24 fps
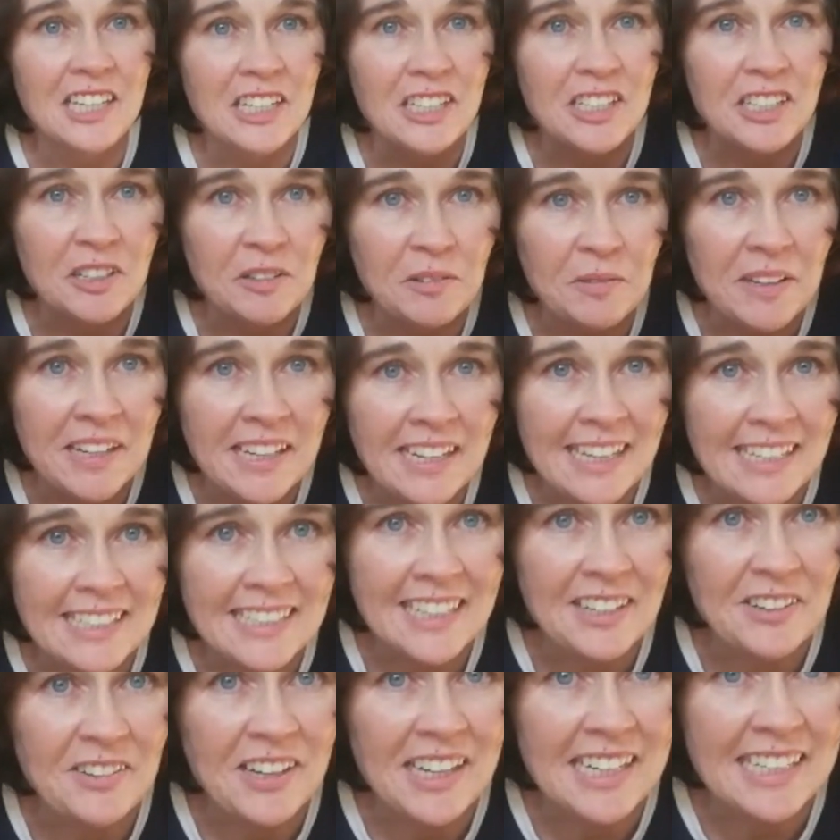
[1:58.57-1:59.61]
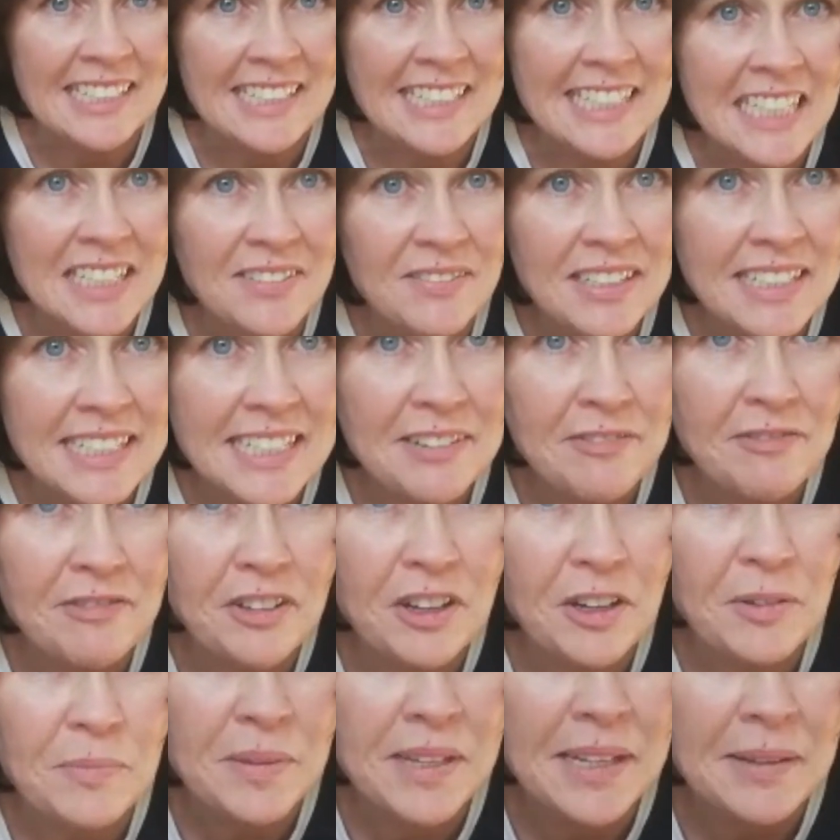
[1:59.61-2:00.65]
So we get creativity
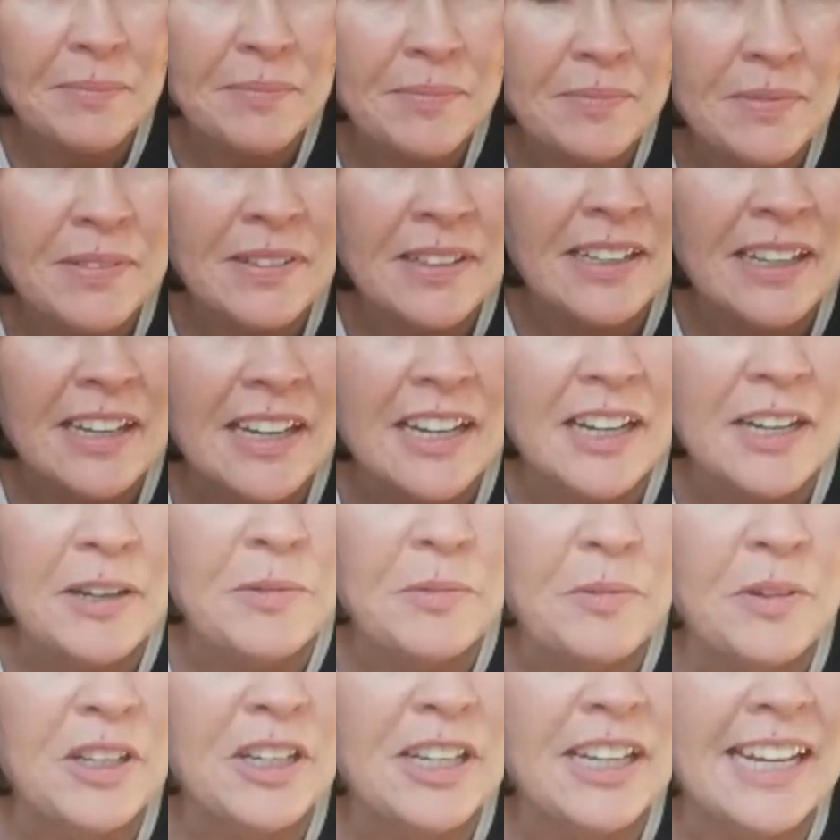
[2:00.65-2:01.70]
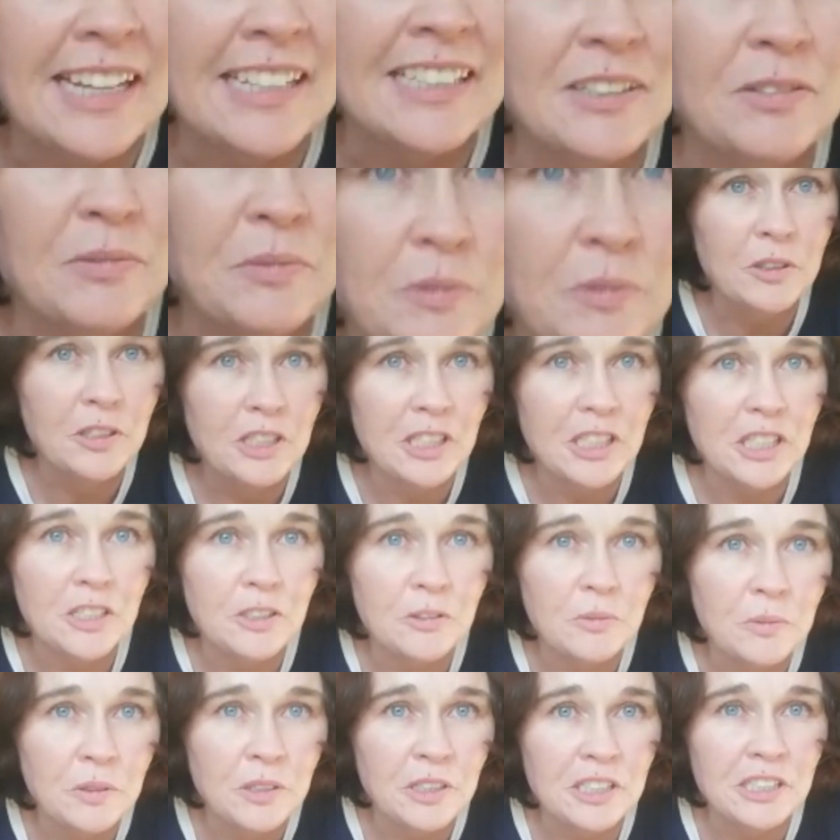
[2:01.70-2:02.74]
from Him, we get
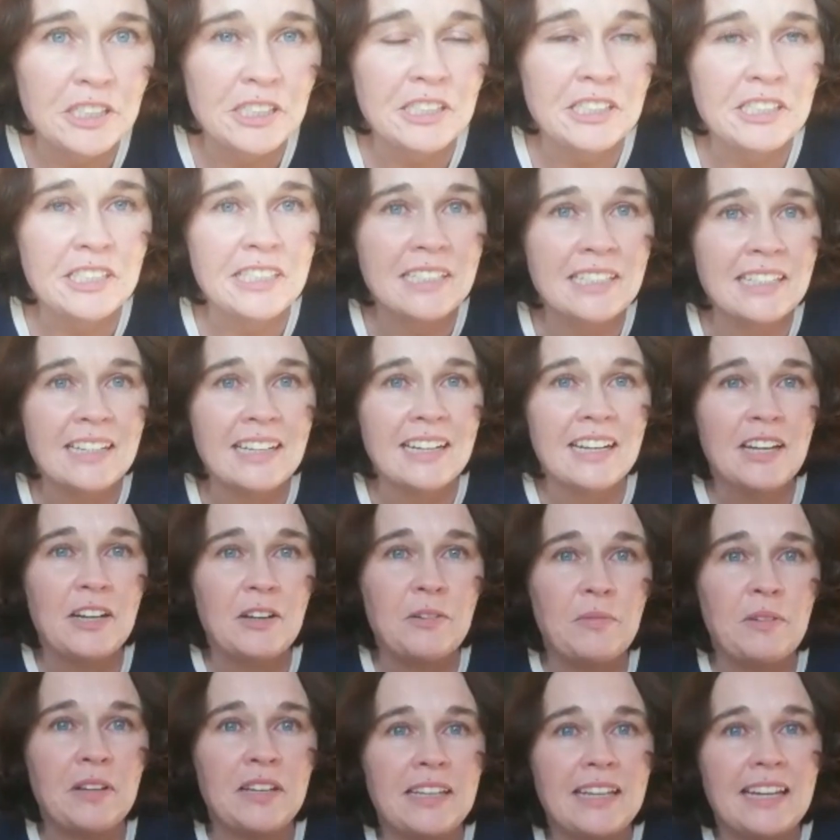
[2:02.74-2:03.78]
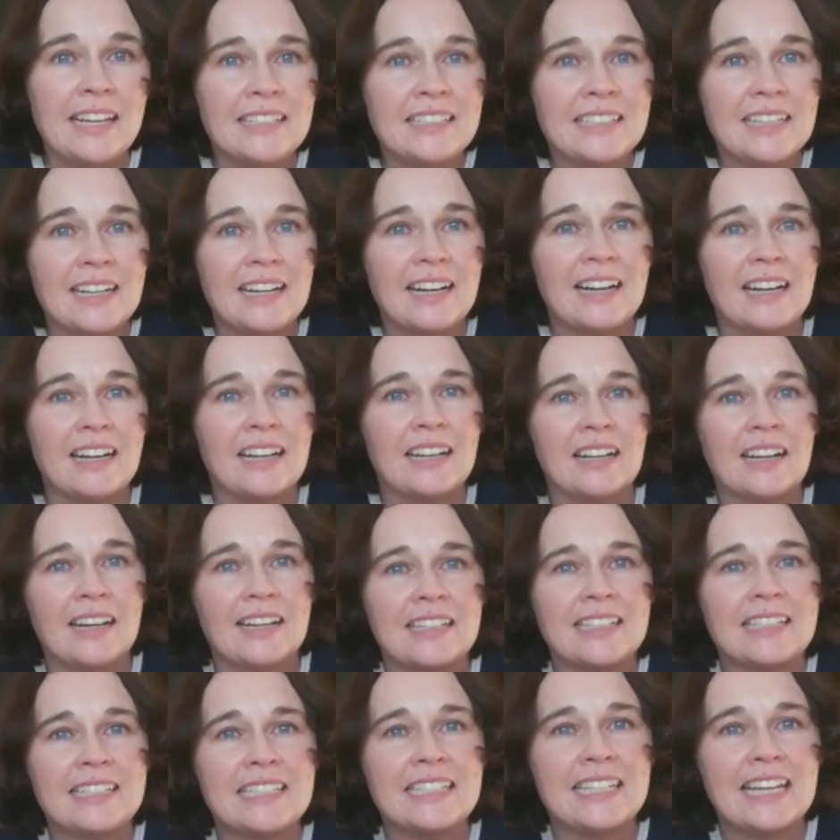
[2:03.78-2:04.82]
good words, we get
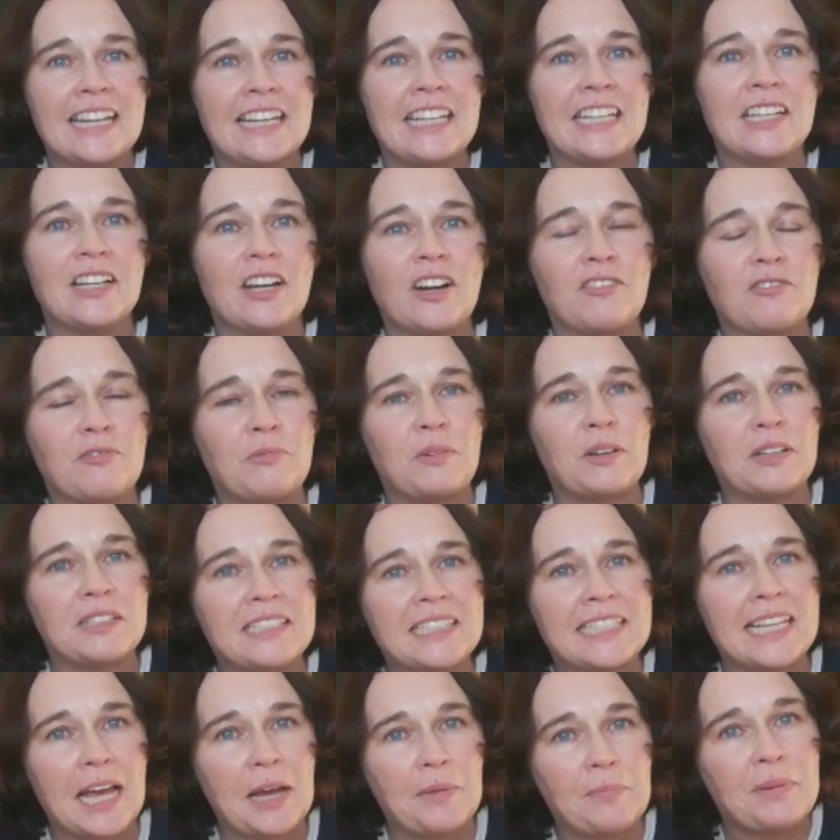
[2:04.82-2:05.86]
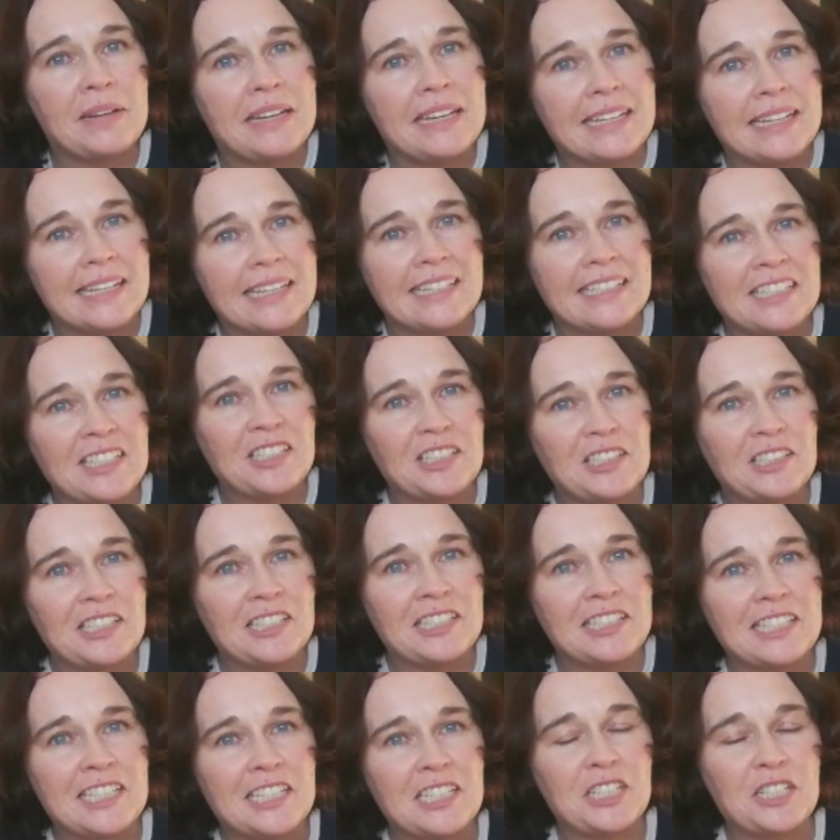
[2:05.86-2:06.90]
understanding of what's happening in a
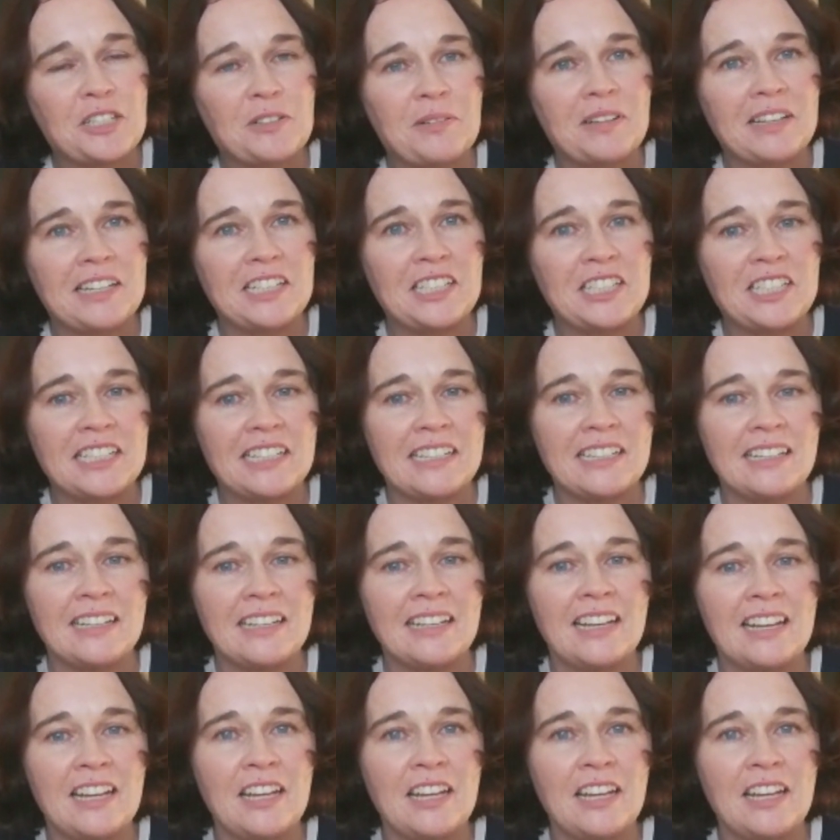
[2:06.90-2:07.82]
certain situation.